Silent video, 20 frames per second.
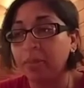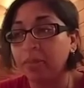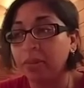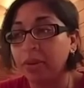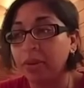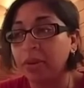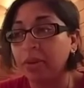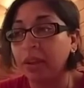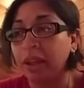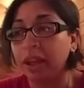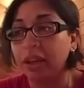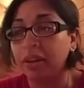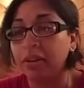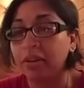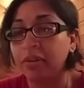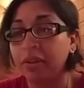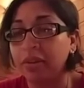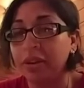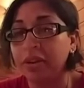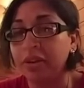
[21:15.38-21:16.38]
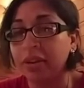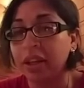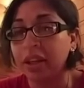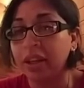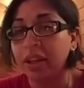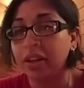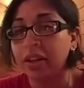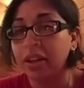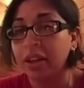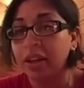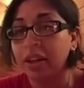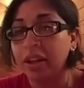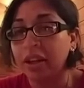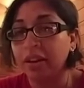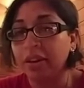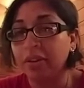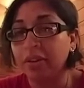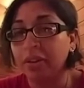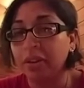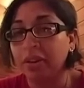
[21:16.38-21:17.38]
Kool-Aid, red Kool-Aid,
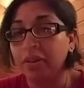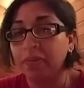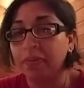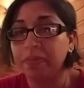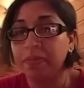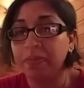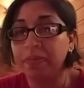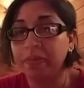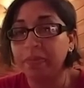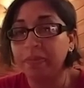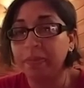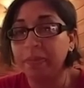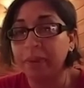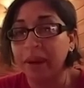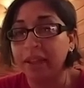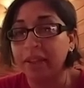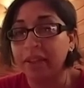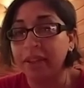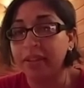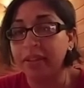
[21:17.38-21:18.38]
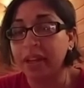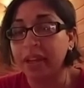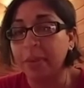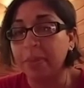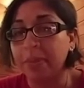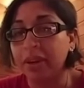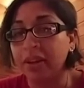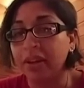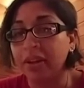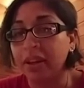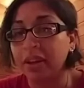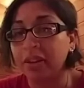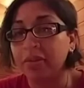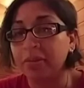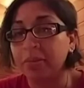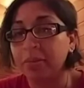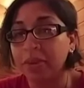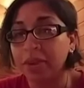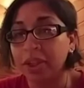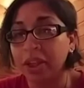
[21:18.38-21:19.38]
or bad things happen
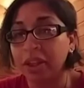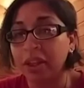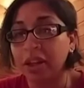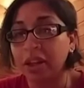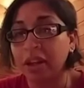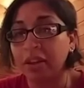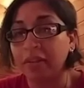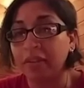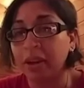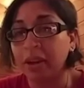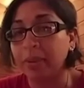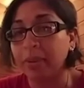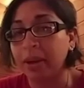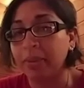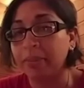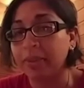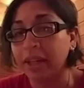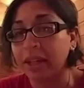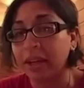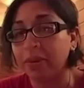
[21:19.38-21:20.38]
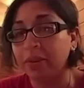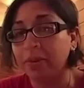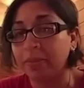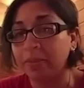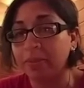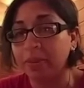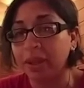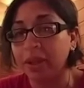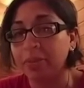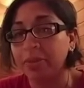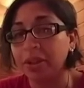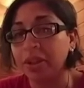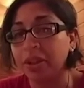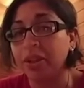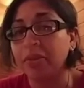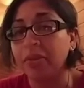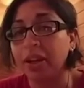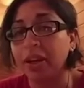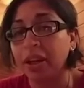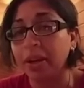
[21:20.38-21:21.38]
and projectile vomit comes out. But I'm sure you
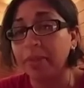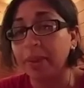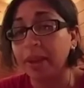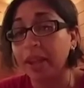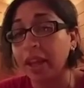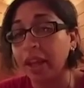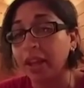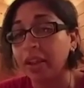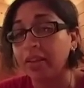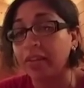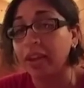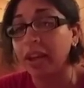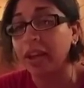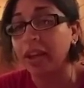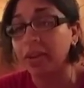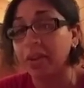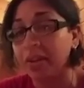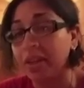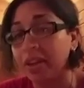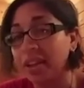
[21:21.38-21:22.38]
don't want to hear about that in the video.